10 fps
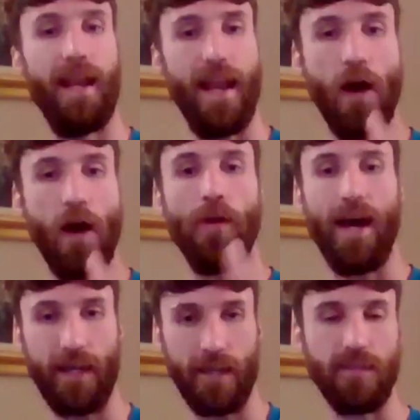first thing
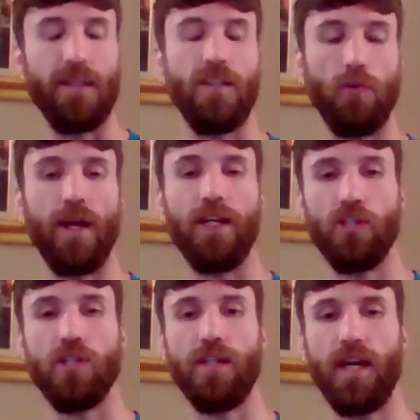would be to just
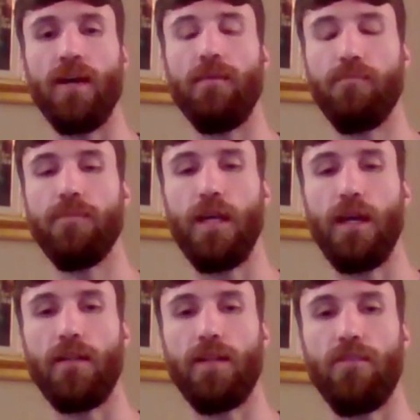allow that continuation.
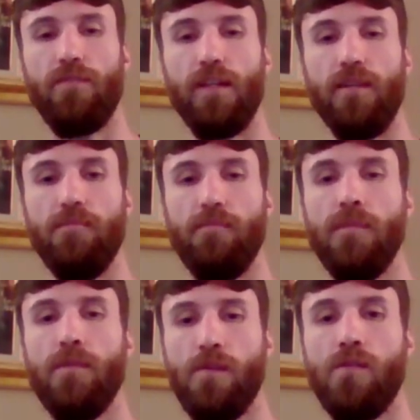Yeah, yeah, definitely.
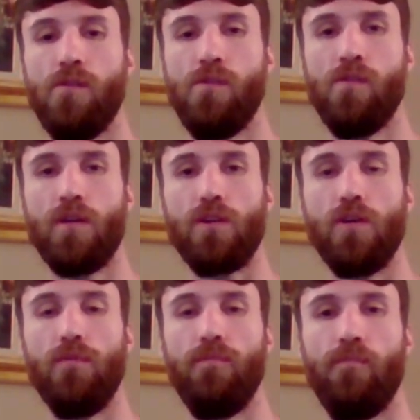It's cool.
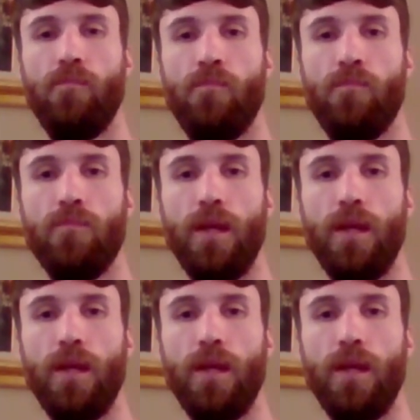Yeah. Mm.